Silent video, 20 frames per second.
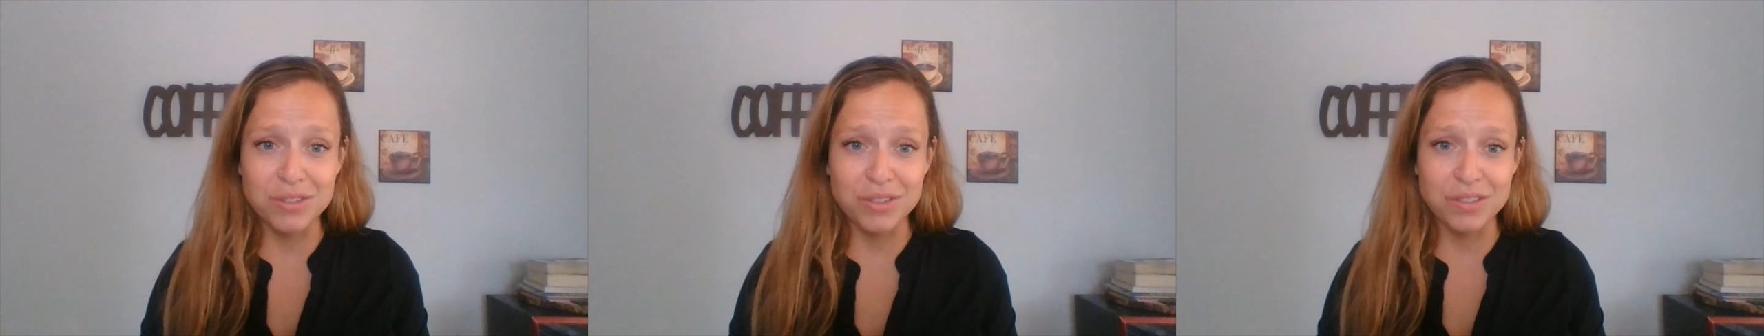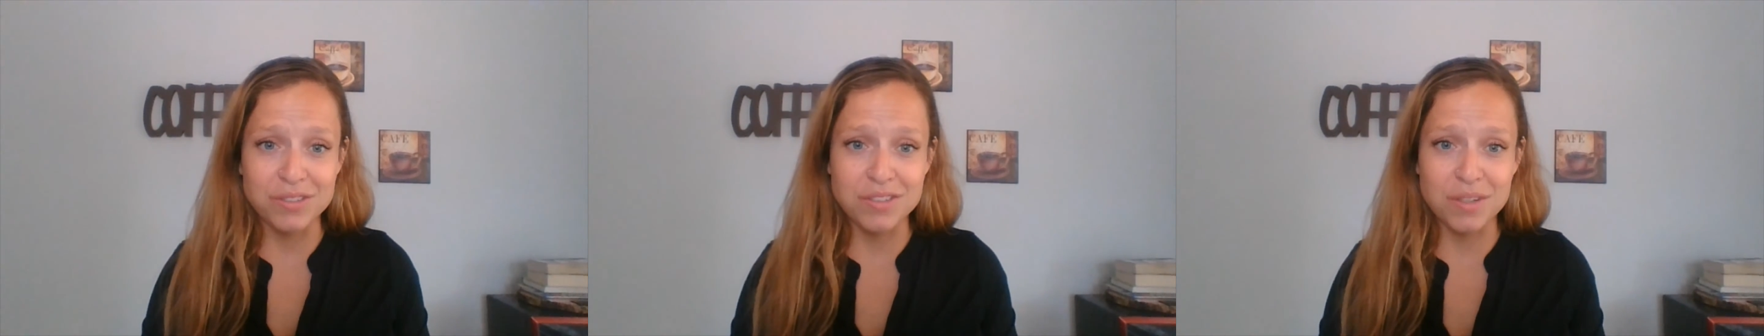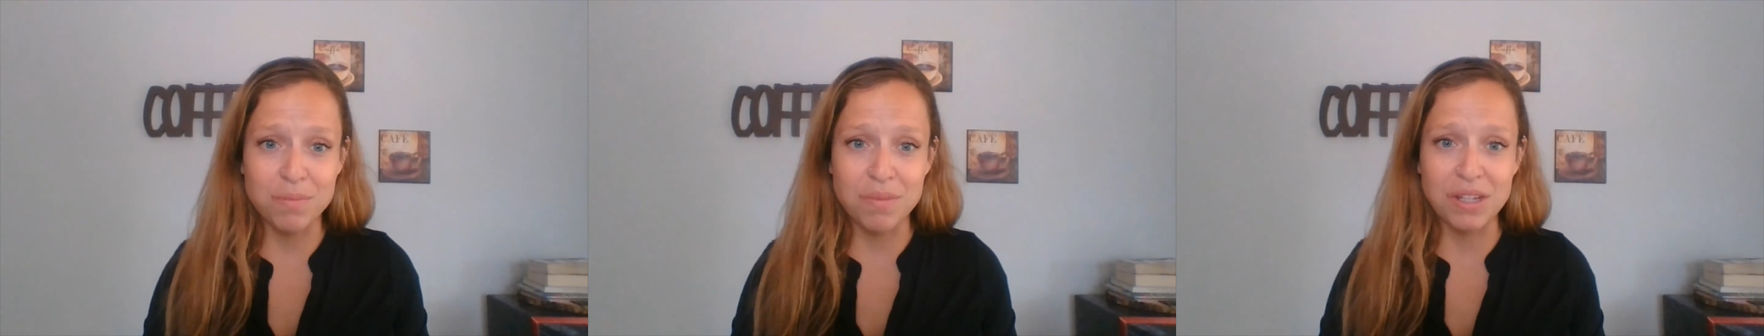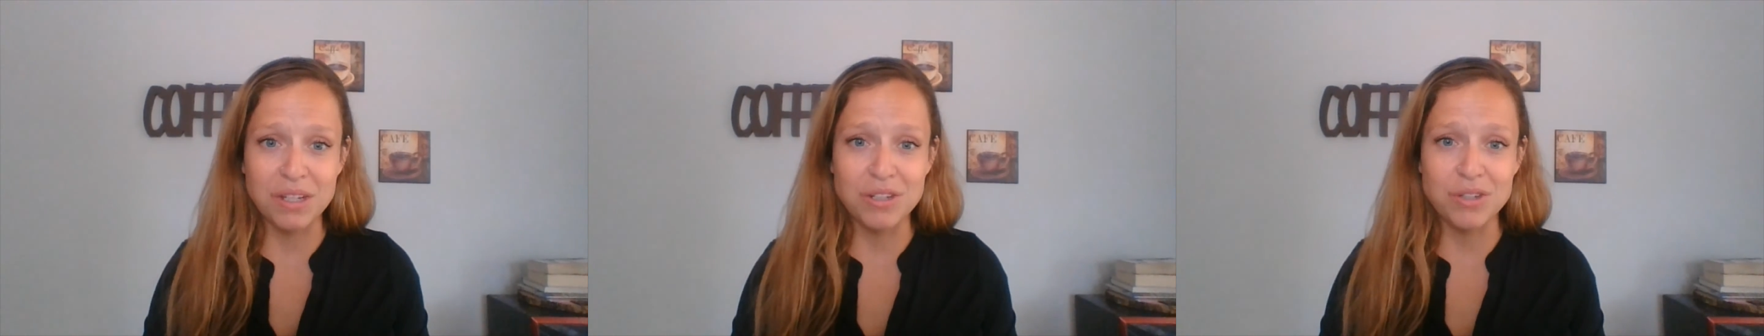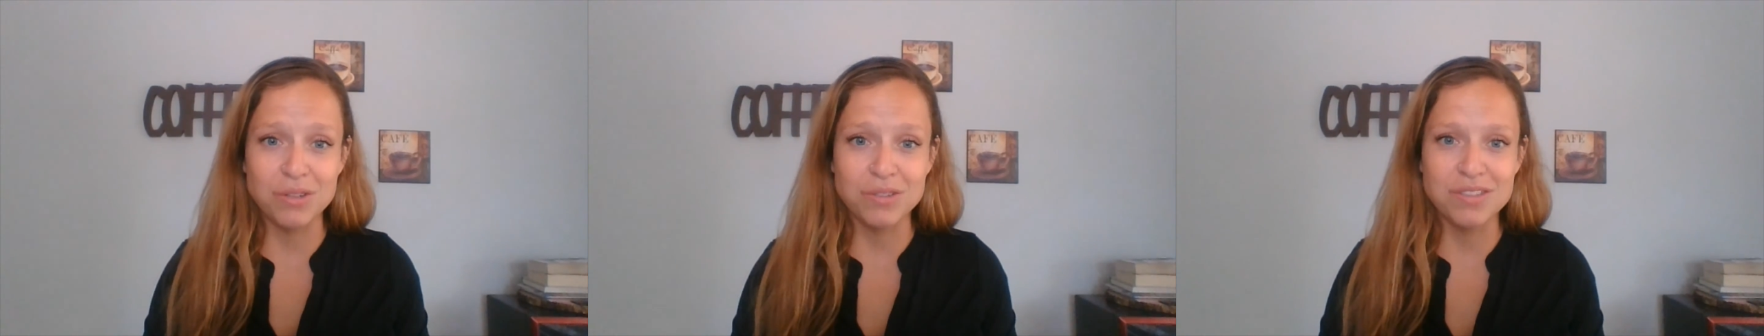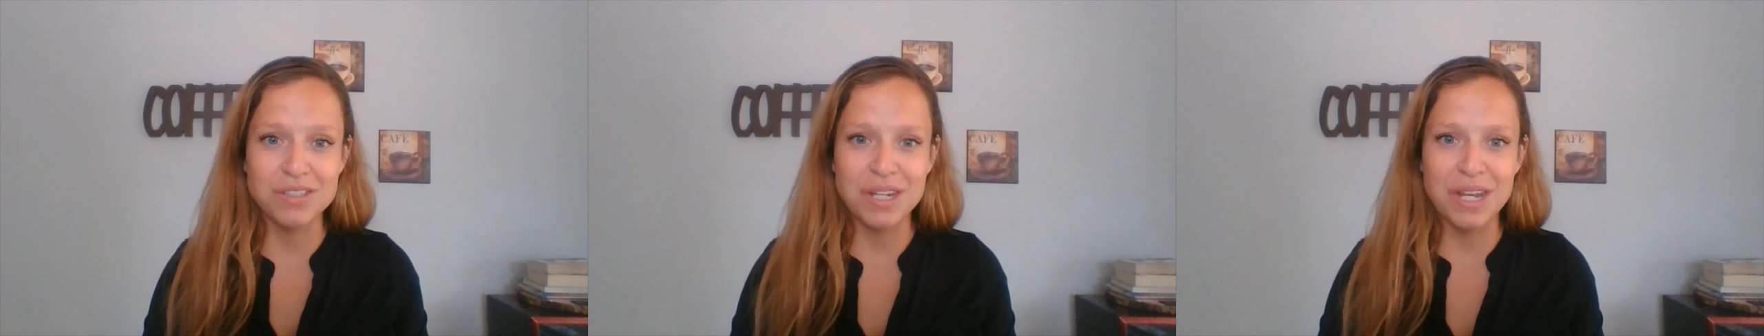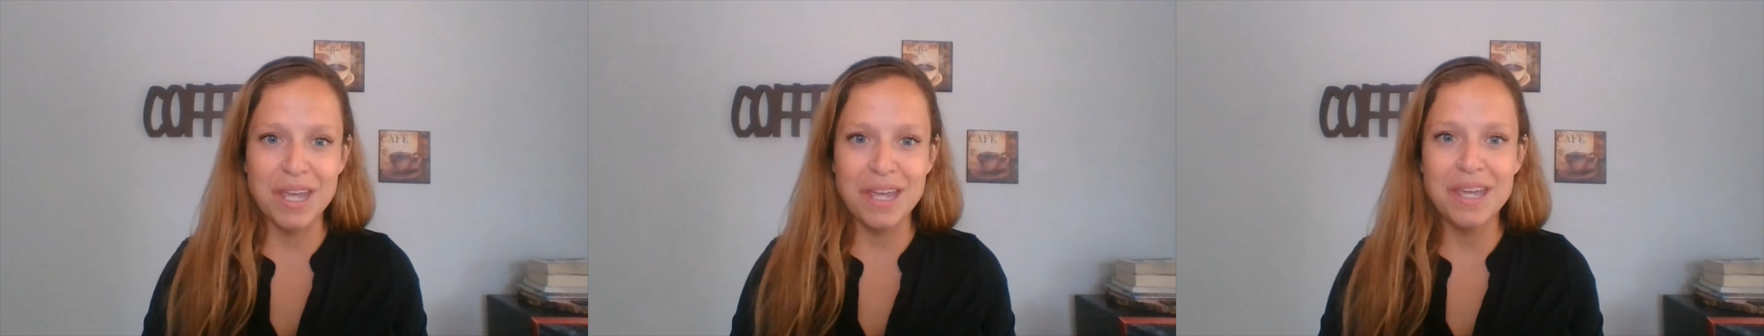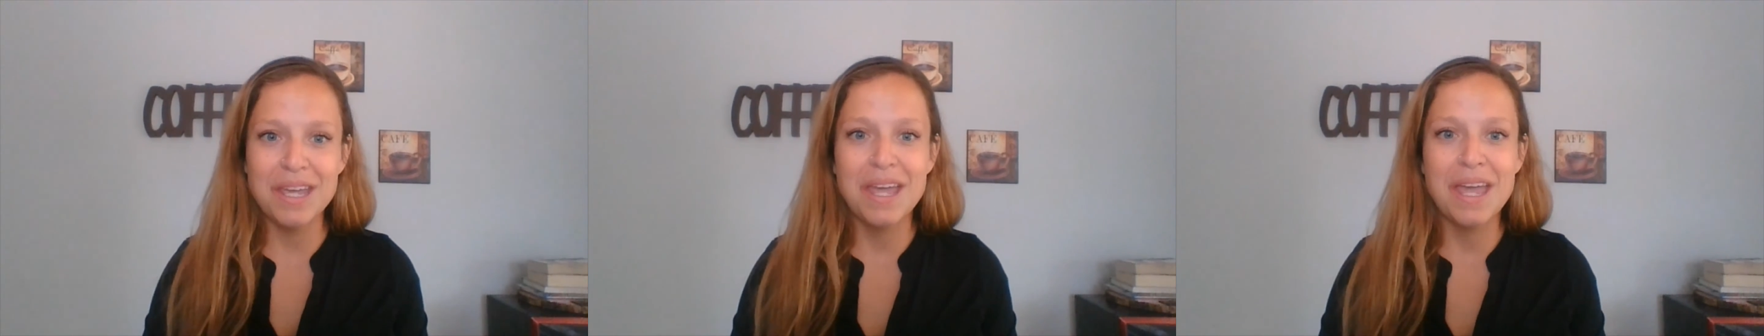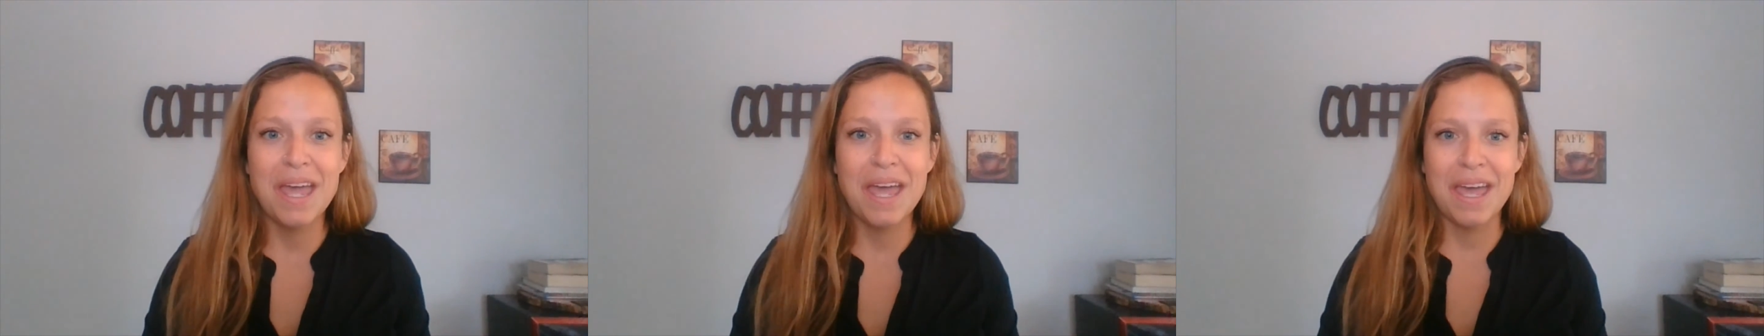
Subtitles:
learned something new today,